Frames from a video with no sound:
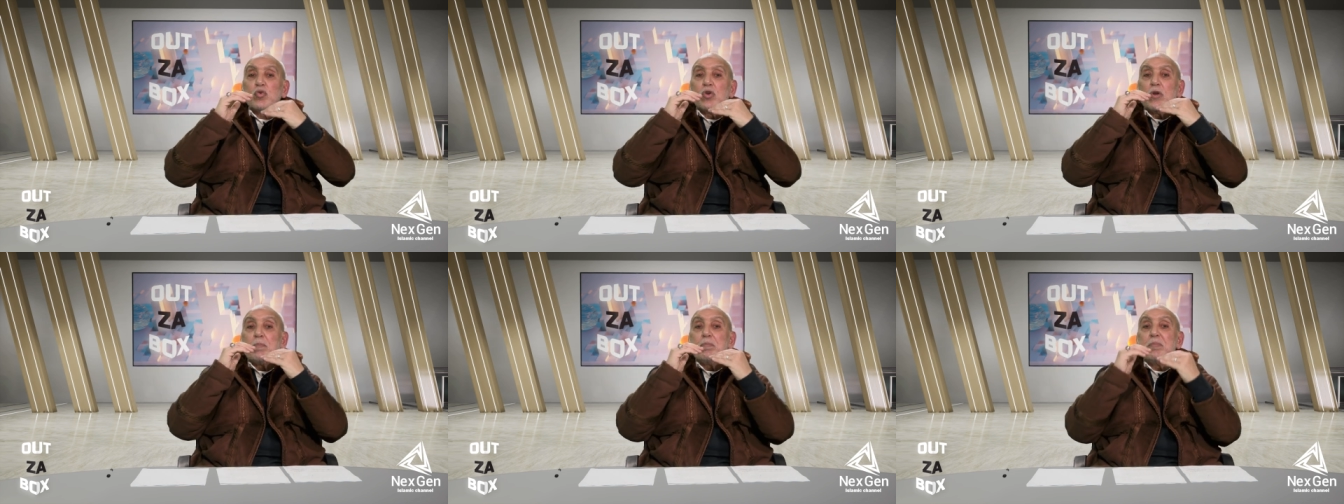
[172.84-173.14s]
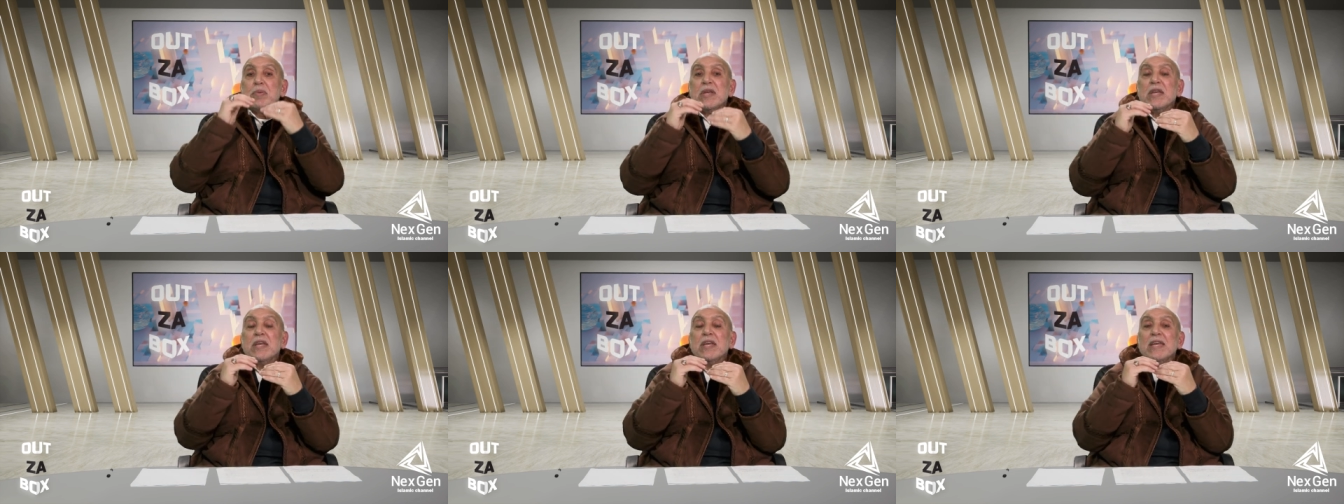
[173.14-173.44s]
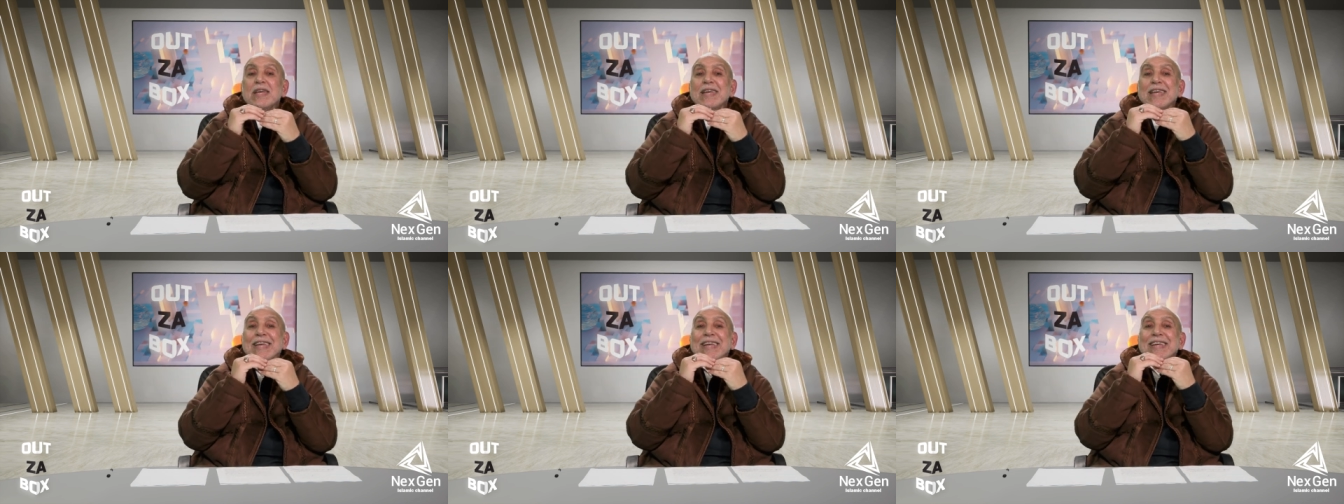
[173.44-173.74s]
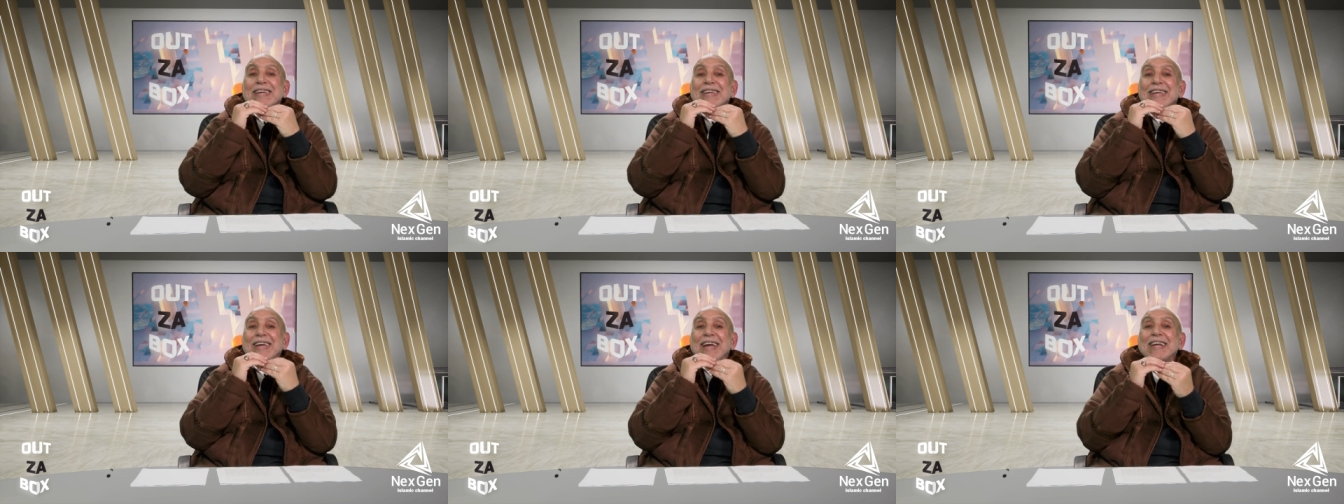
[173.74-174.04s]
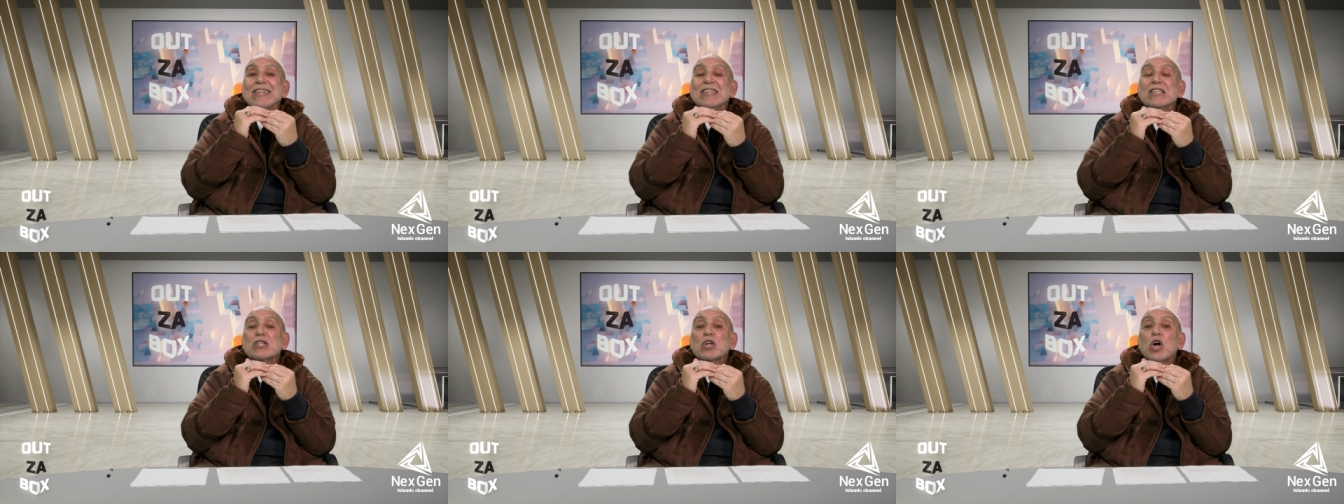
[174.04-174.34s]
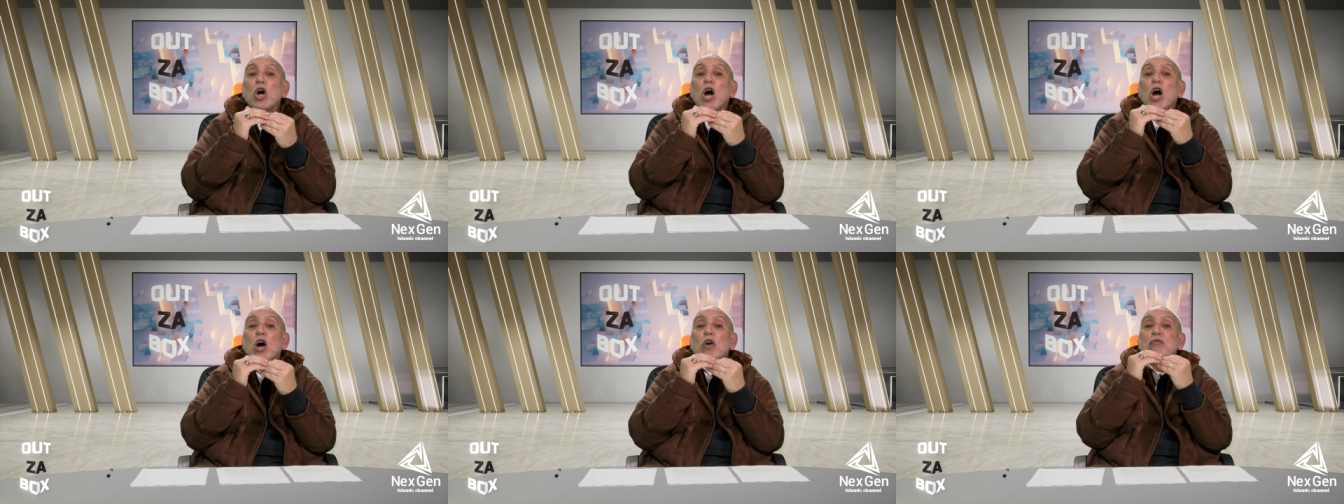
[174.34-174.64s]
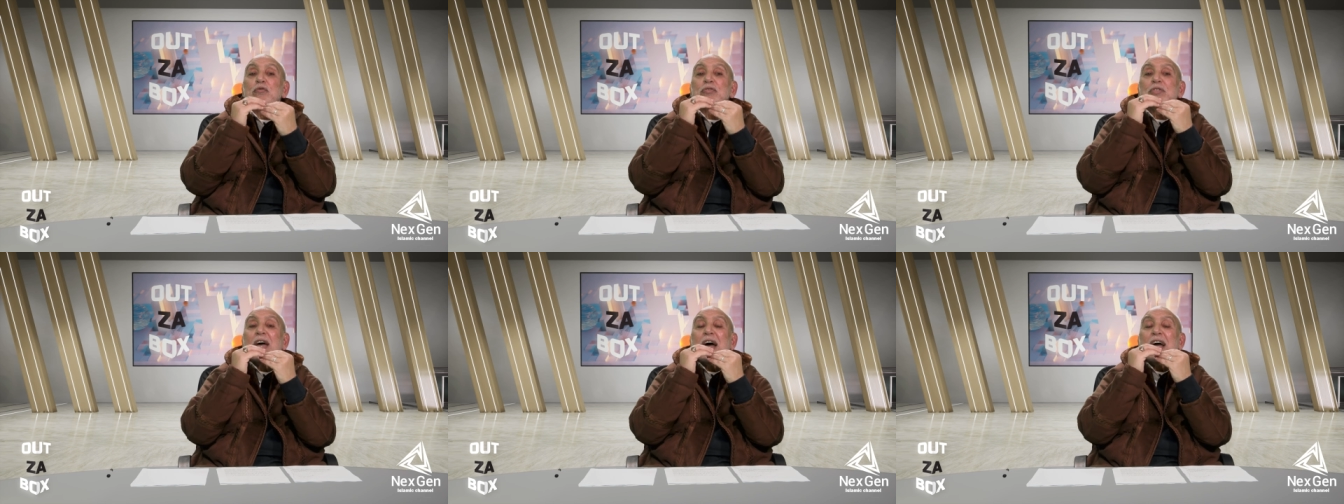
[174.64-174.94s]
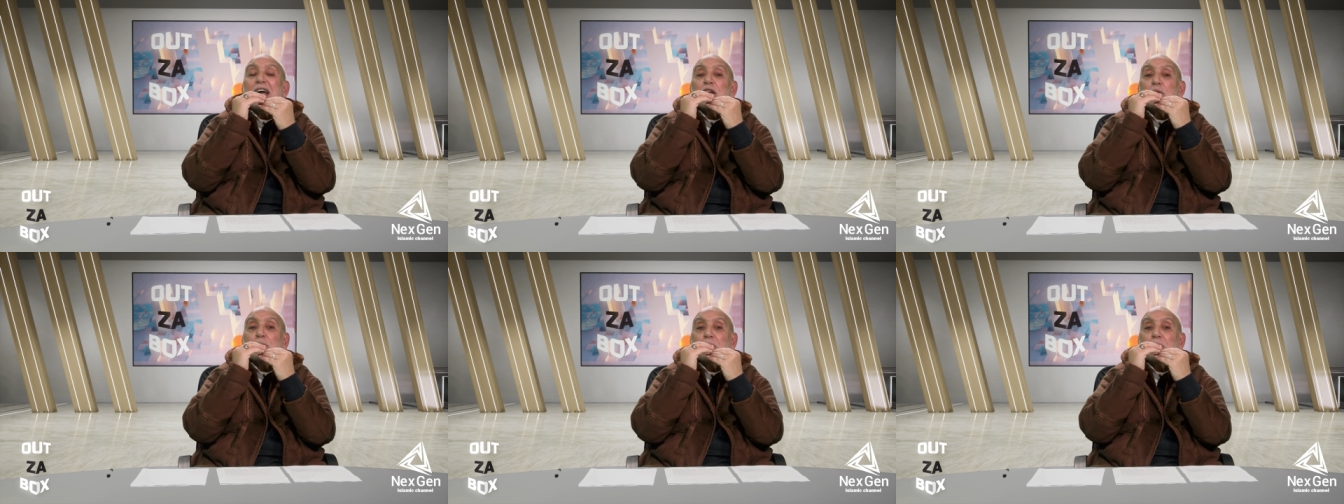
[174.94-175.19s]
will be engaged of the